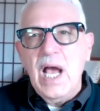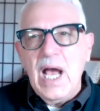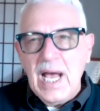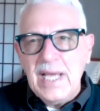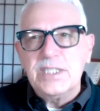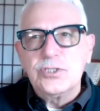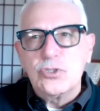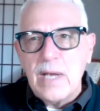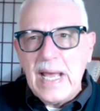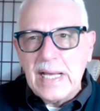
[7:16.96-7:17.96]
I
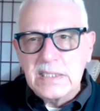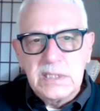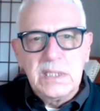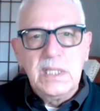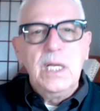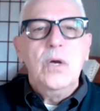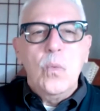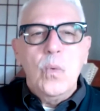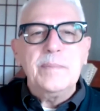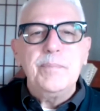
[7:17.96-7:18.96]
attract.
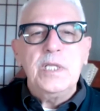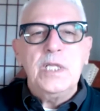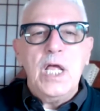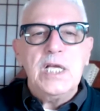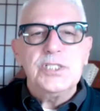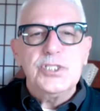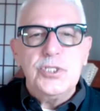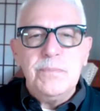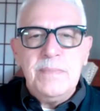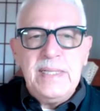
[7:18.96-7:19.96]
What belongs to
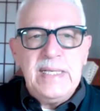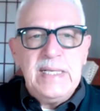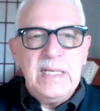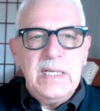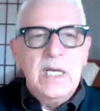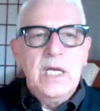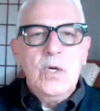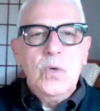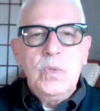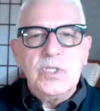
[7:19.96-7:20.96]
me
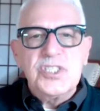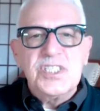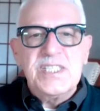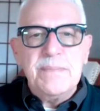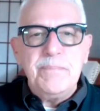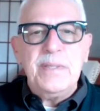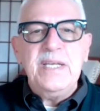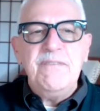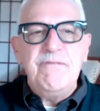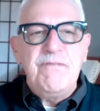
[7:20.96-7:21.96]
will simply
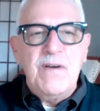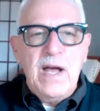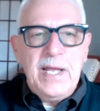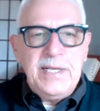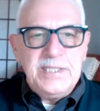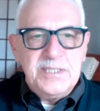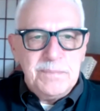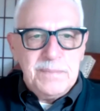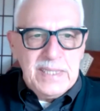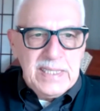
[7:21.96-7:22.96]
find
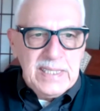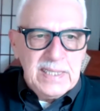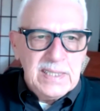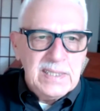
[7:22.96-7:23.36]
me.